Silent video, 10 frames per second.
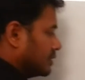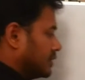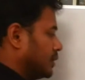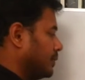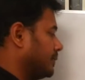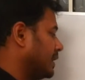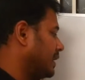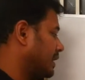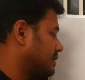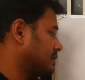0.
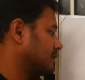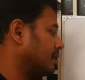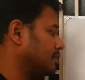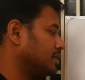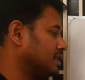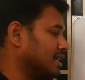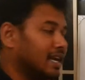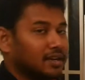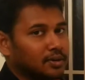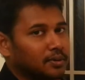Next, come to the
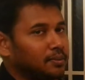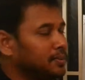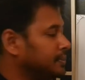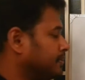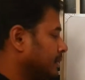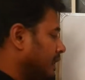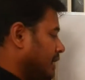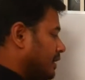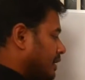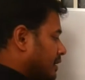second row.
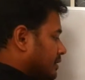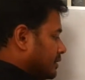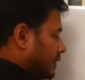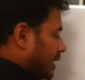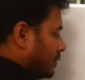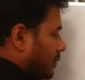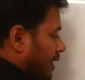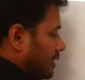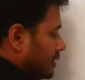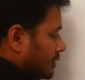Here we have
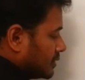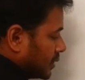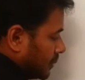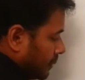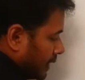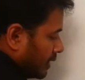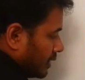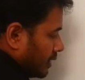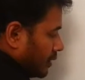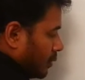1. So
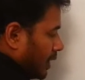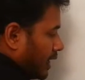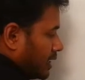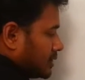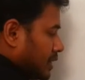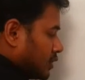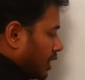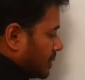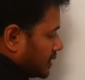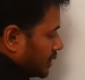1 into 0 is
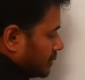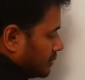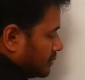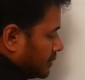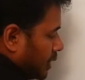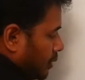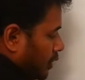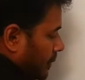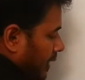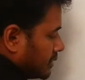going to be 0.
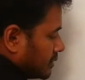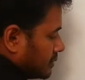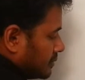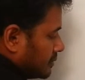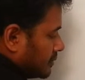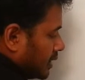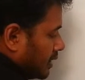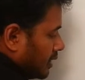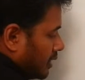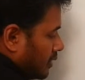W base
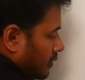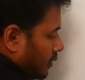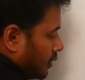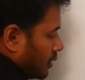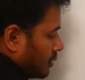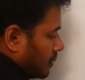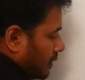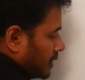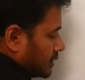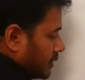4
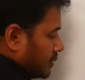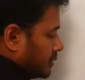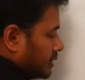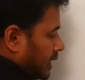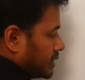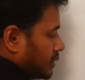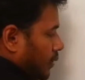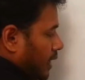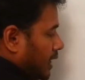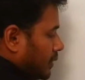power 0. Next,
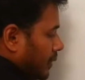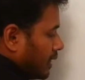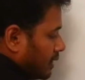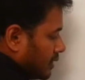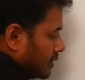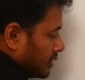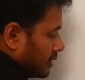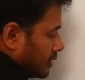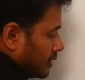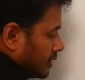1 into 1.
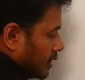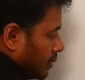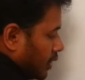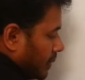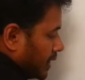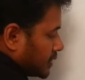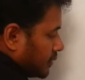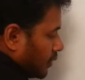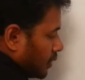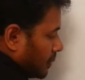W
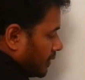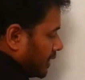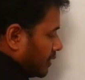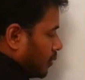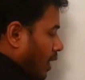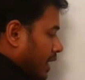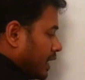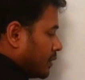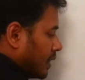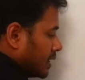base 4 power 1
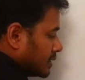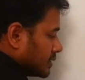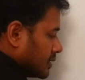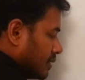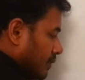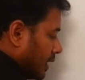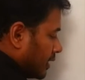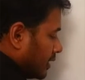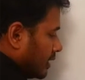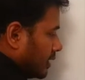into 1 is
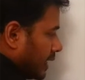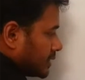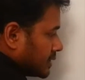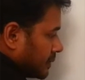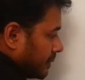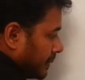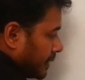1. Next,